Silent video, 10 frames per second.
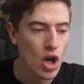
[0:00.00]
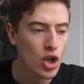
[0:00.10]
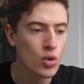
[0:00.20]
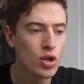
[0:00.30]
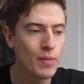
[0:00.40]

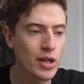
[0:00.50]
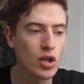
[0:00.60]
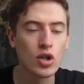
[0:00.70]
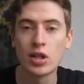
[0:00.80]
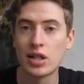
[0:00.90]
you can make a
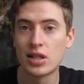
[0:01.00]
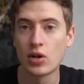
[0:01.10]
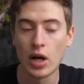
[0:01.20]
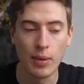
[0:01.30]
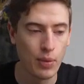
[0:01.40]
good listing
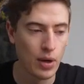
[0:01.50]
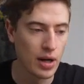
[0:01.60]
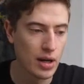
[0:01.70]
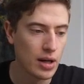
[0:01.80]
on Upwork.